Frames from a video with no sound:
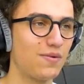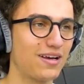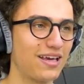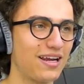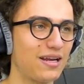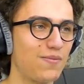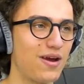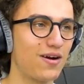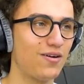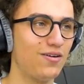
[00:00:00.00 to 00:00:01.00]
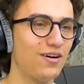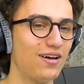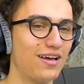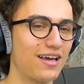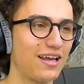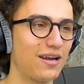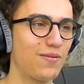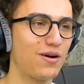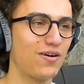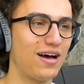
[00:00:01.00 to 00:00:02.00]
come on, get in the barrel. Get in
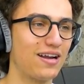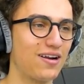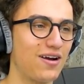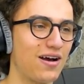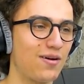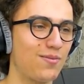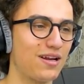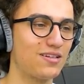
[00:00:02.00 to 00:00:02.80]
the barrel. I don't know how I